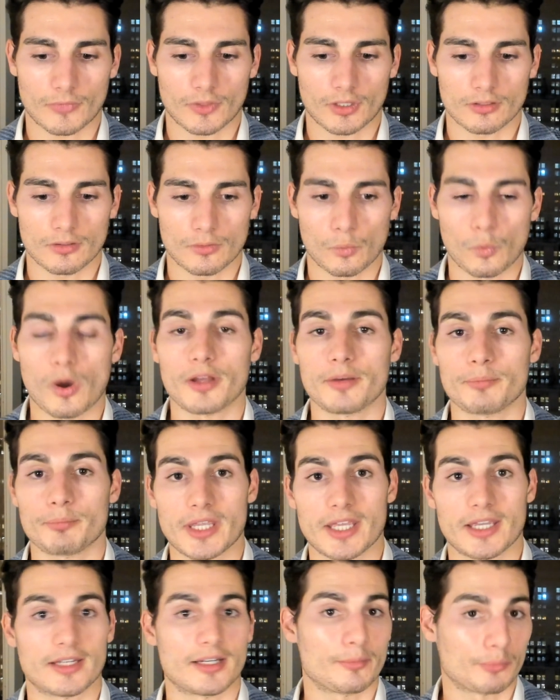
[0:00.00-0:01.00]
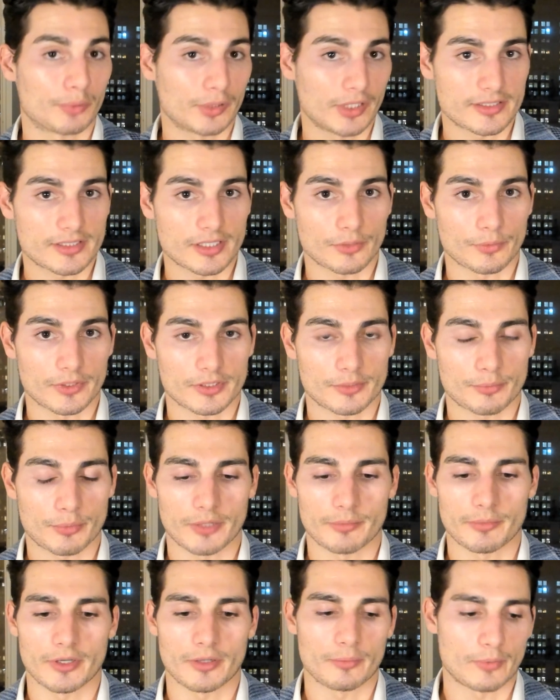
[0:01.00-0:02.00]
One being an implicit risk
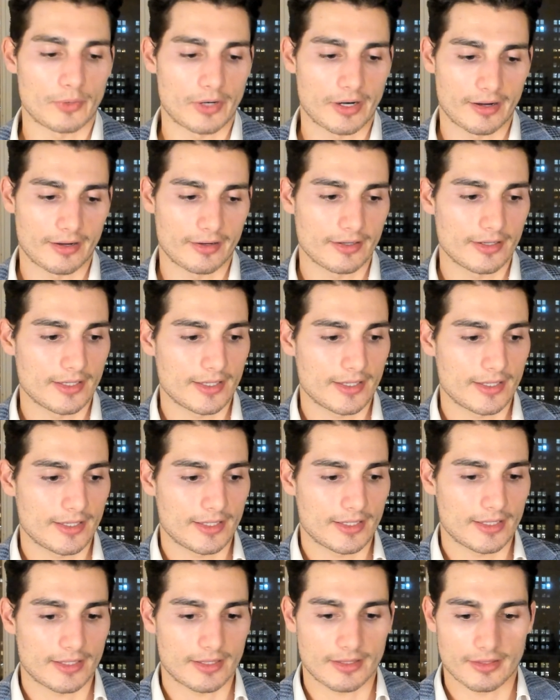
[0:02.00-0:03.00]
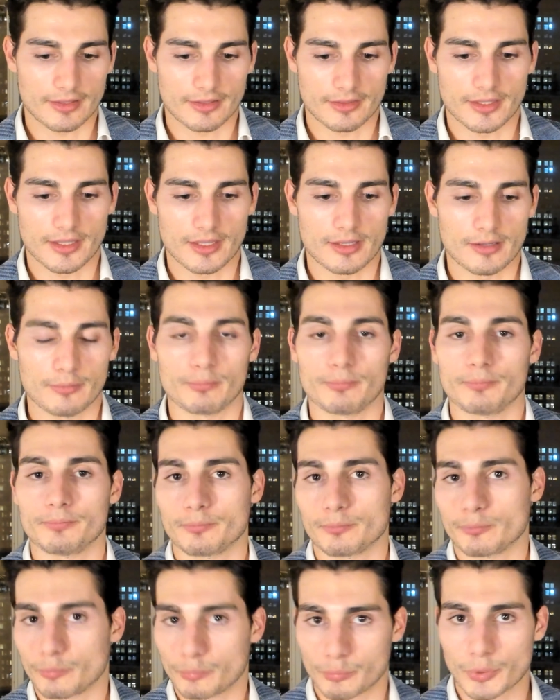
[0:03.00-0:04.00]
premium where the
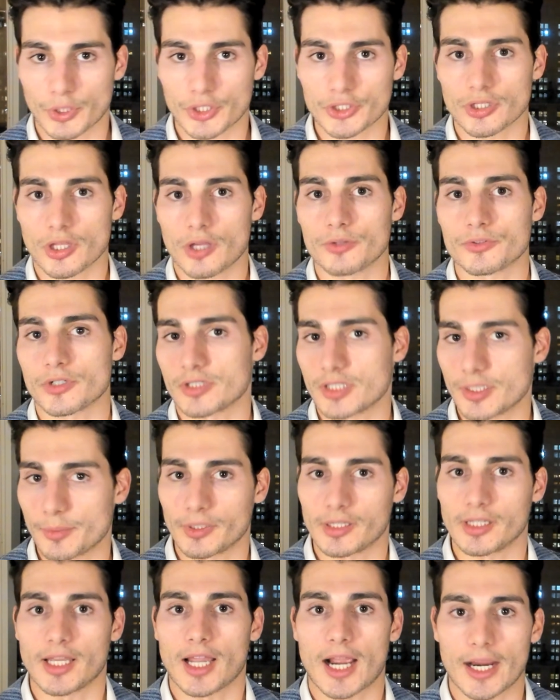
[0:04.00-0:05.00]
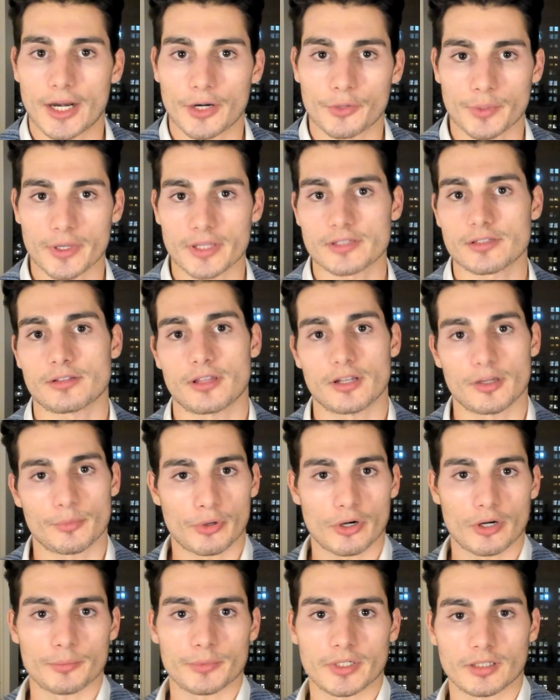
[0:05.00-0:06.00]
bridge loans are typically higher risk than a
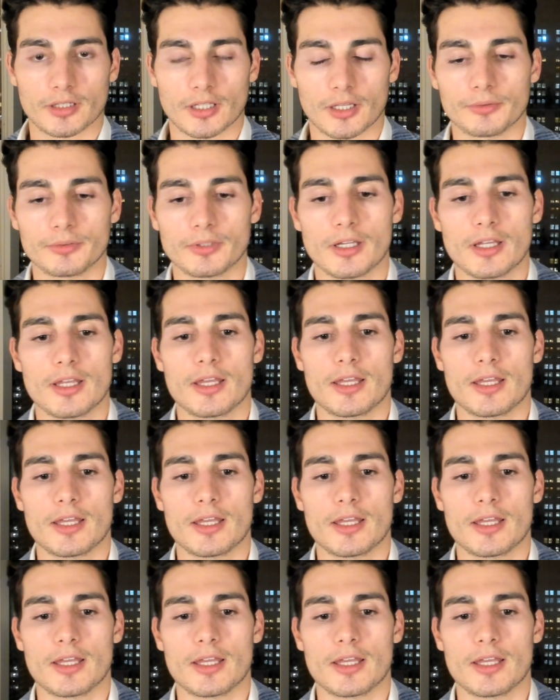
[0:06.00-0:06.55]
permanent loan.